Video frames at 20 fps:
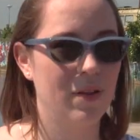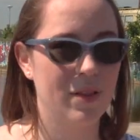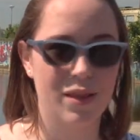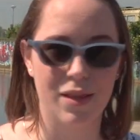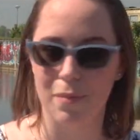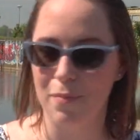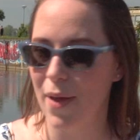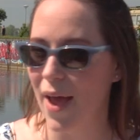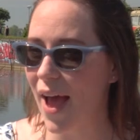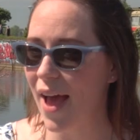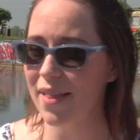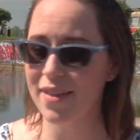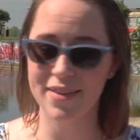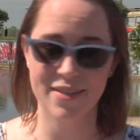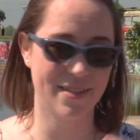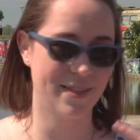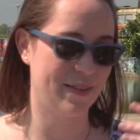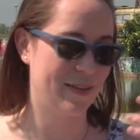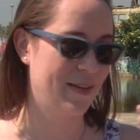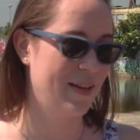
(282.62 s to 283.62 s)
the
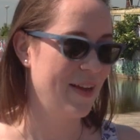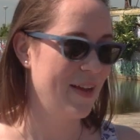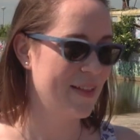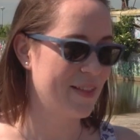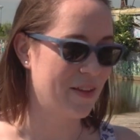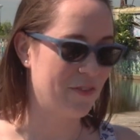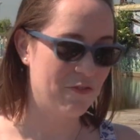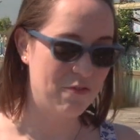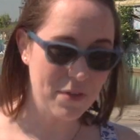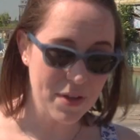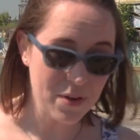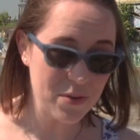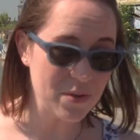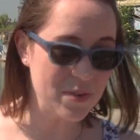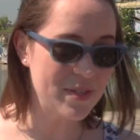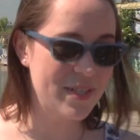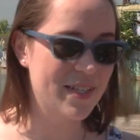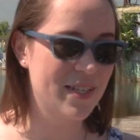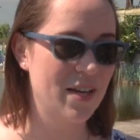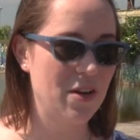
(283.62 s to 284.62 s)
paths, the
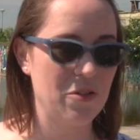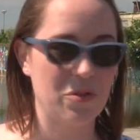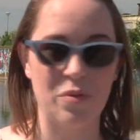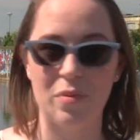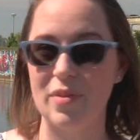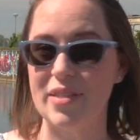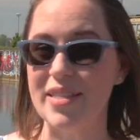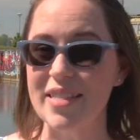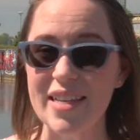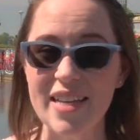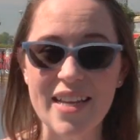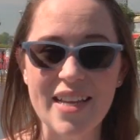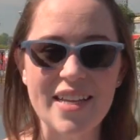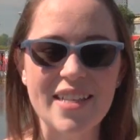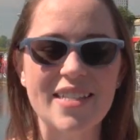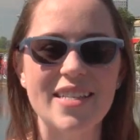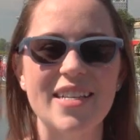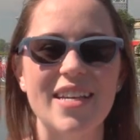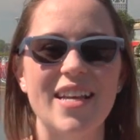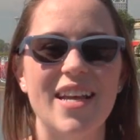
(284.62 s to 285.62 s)
fields, through
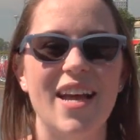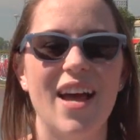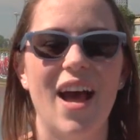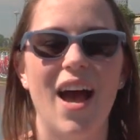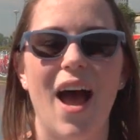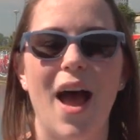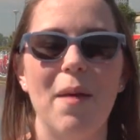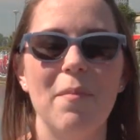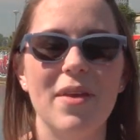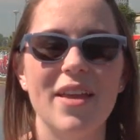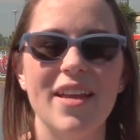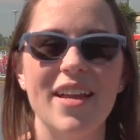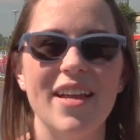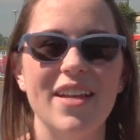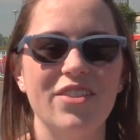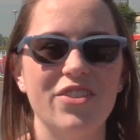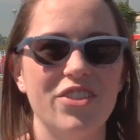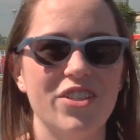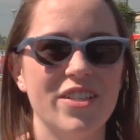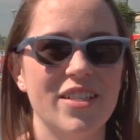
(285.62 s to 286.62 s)
cities. I mean,
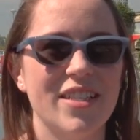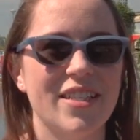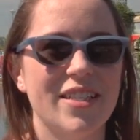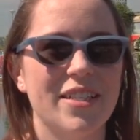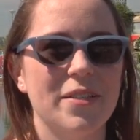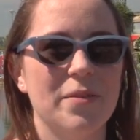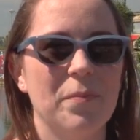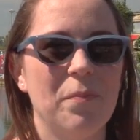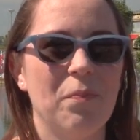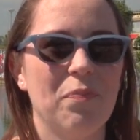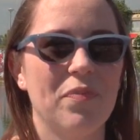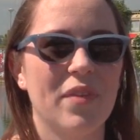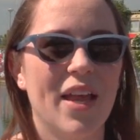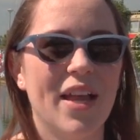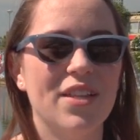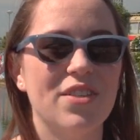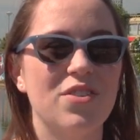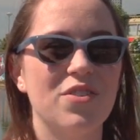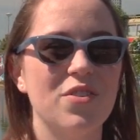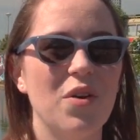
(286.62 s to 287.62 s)
it's
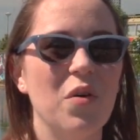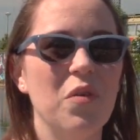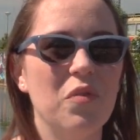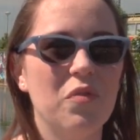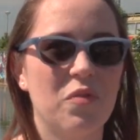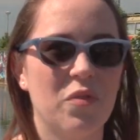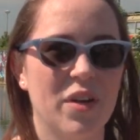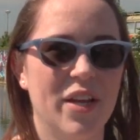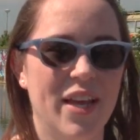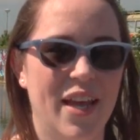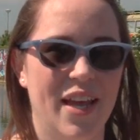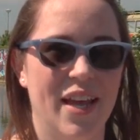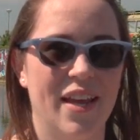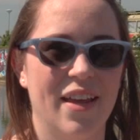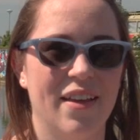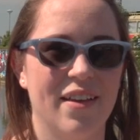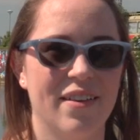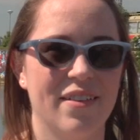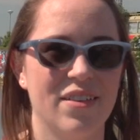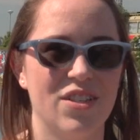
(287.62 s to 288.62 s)
so
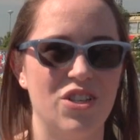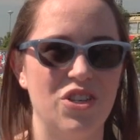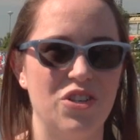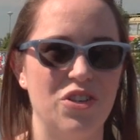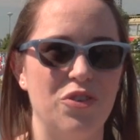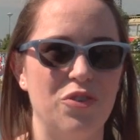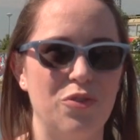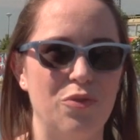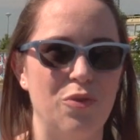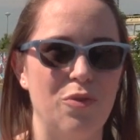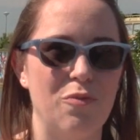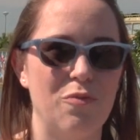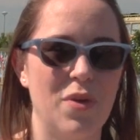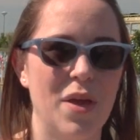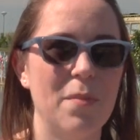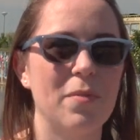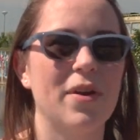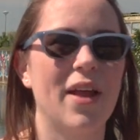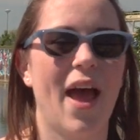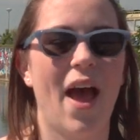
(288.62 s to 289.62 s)
freeing to be
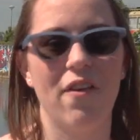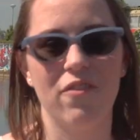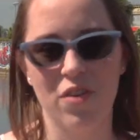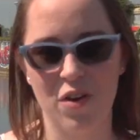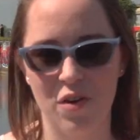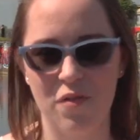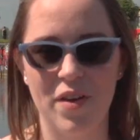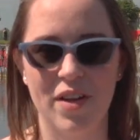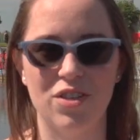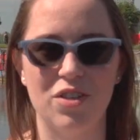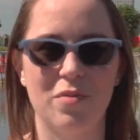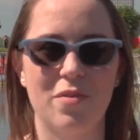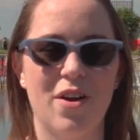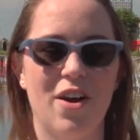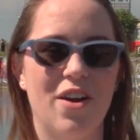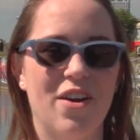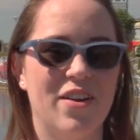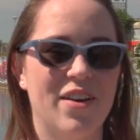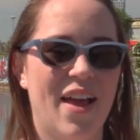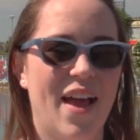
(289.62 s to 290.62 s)
able to have your Ove chip
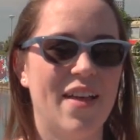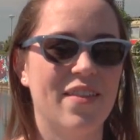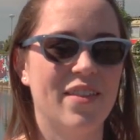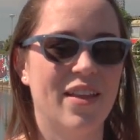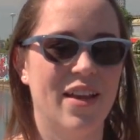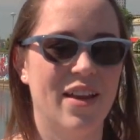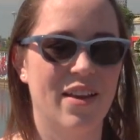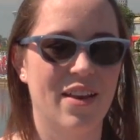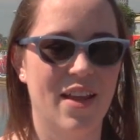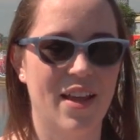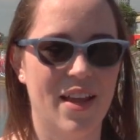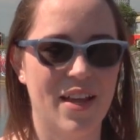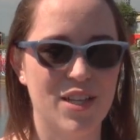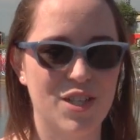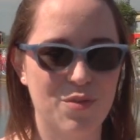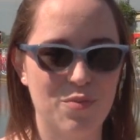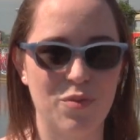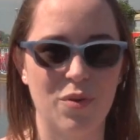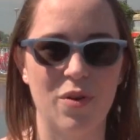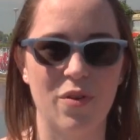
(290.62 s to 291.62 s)
card and then
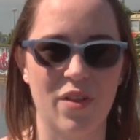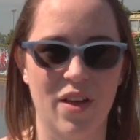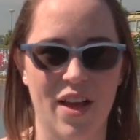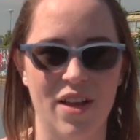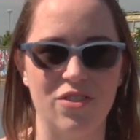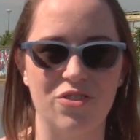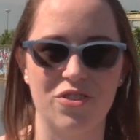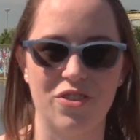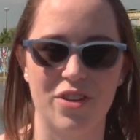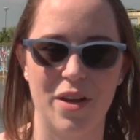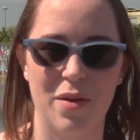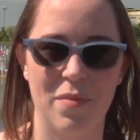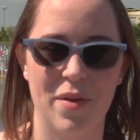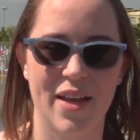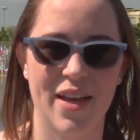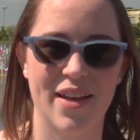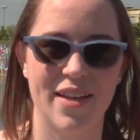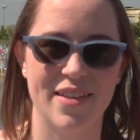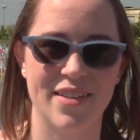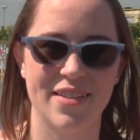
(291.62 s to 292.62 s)
explore the country,
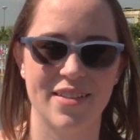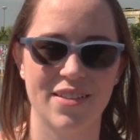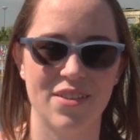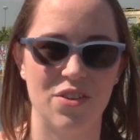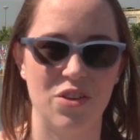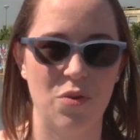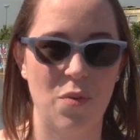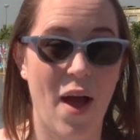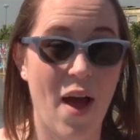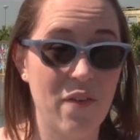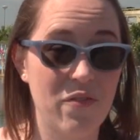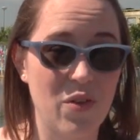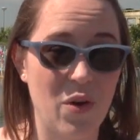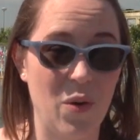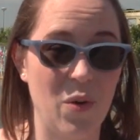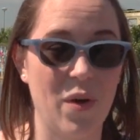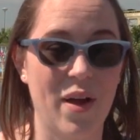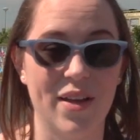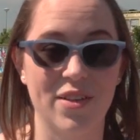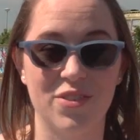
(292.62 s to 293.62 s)
because you have the
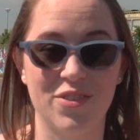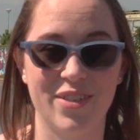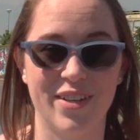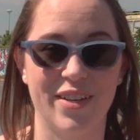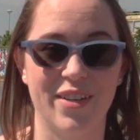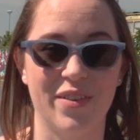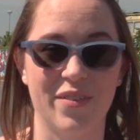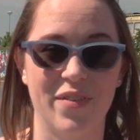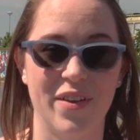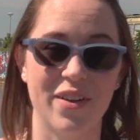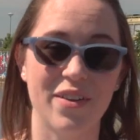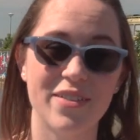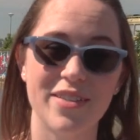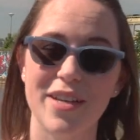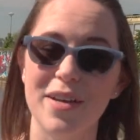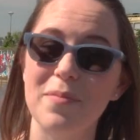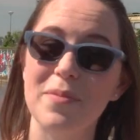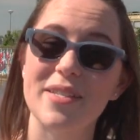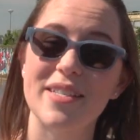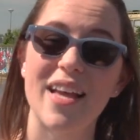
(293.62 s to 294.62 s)
whole country at your
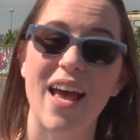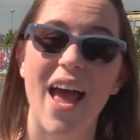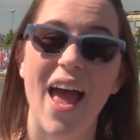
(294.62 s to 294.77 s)
fingertips,